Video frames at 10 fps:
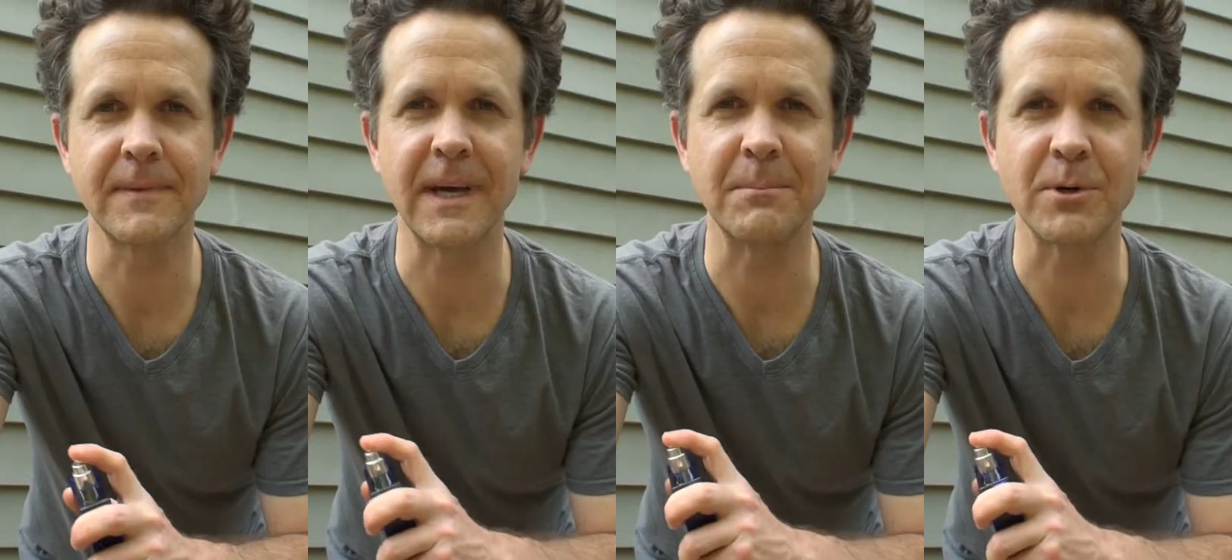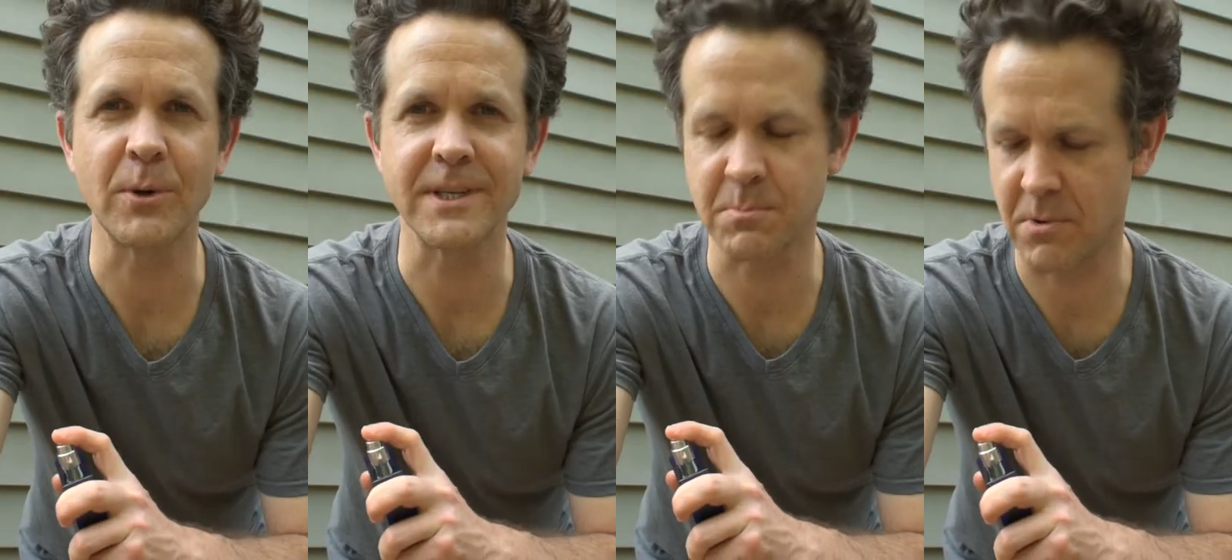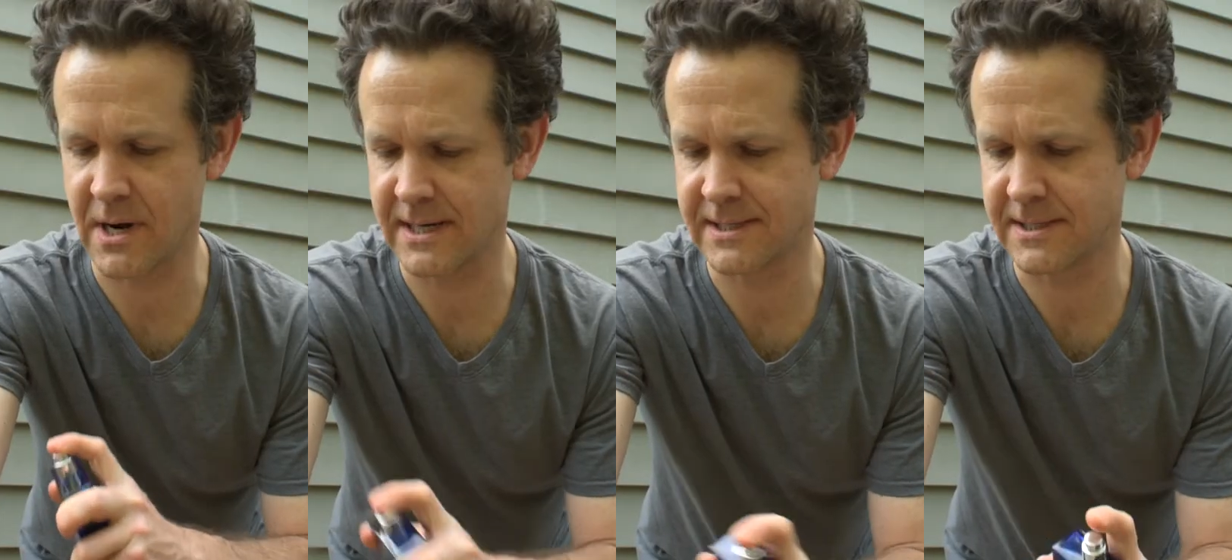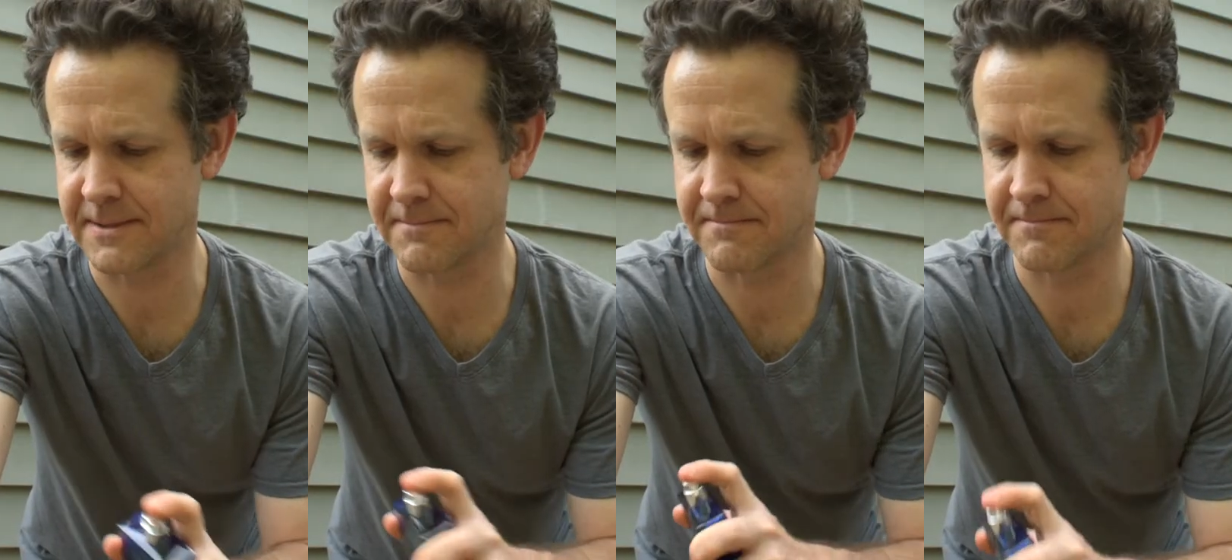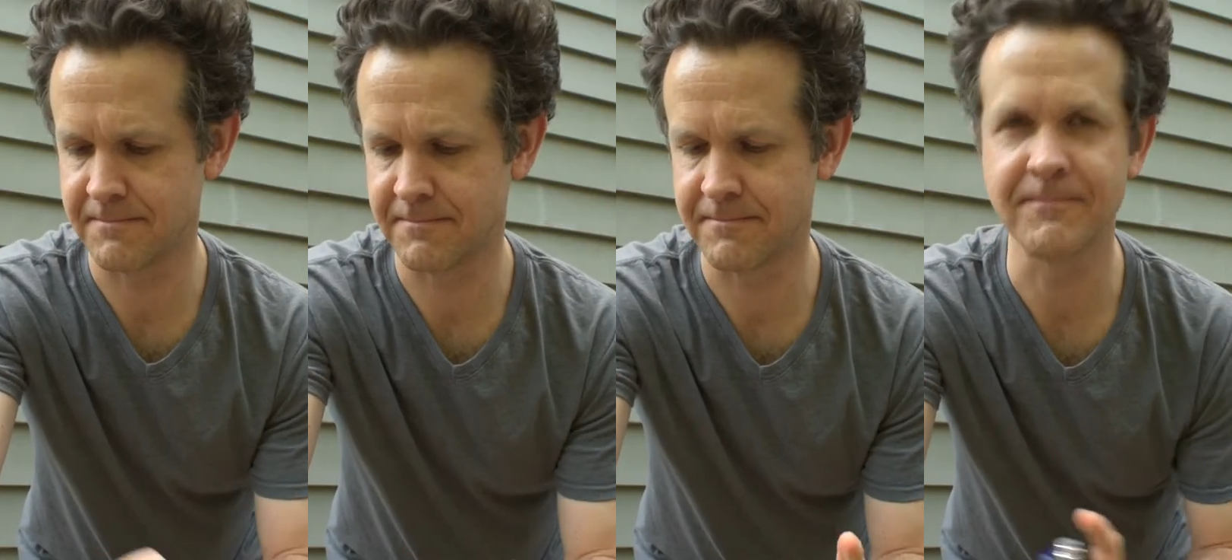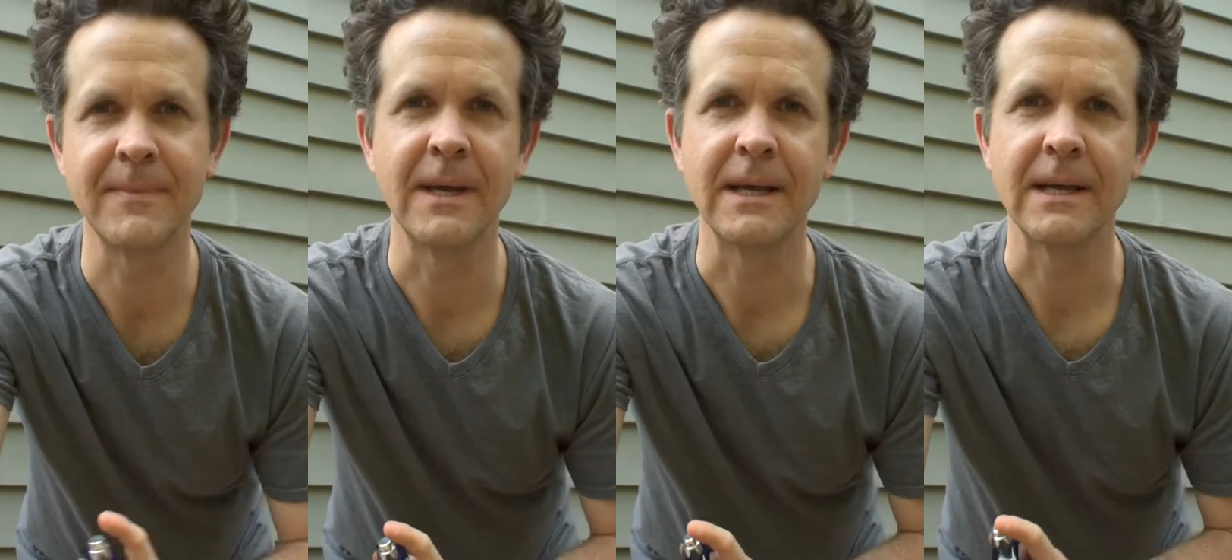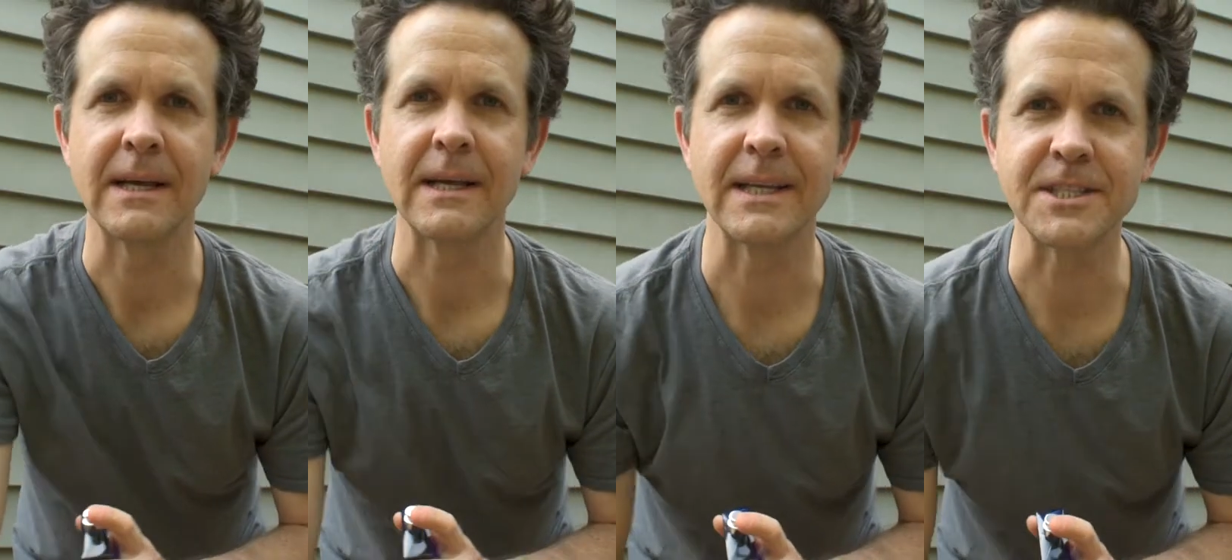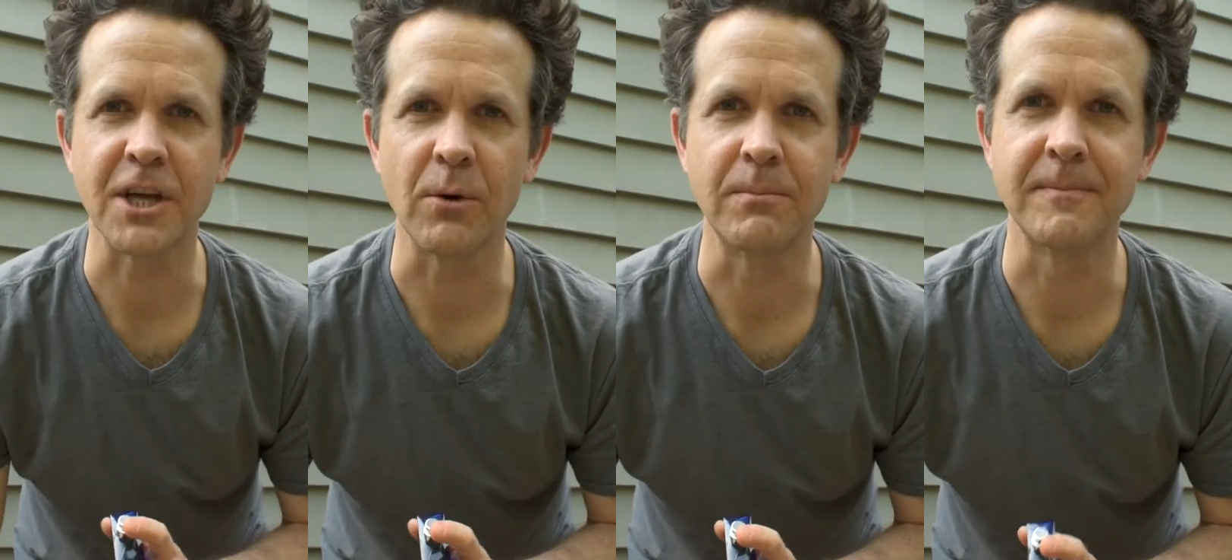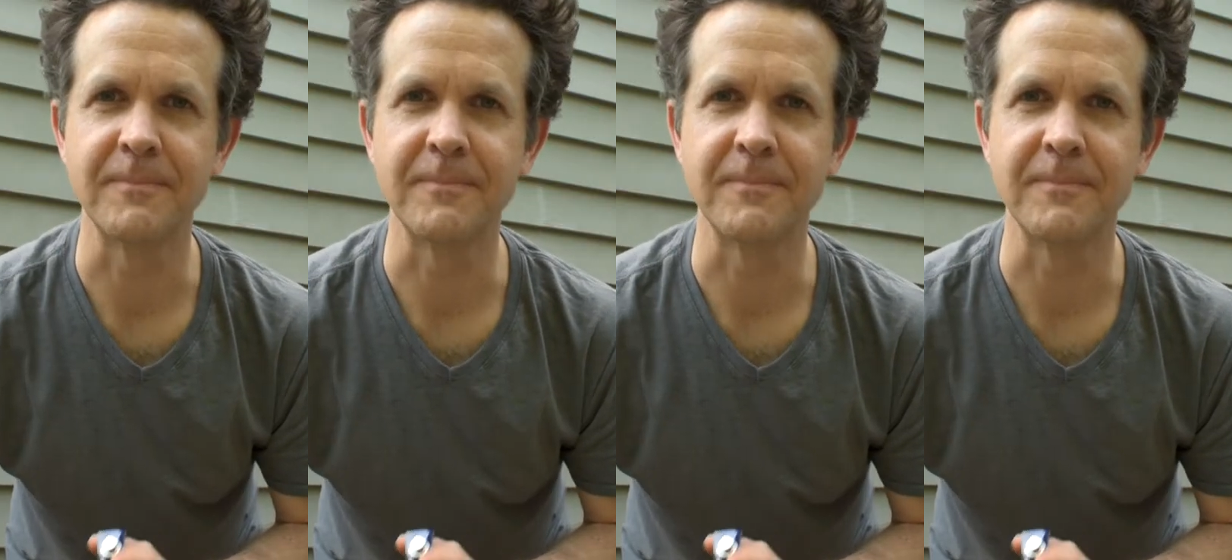couple quick sprays. Let's go.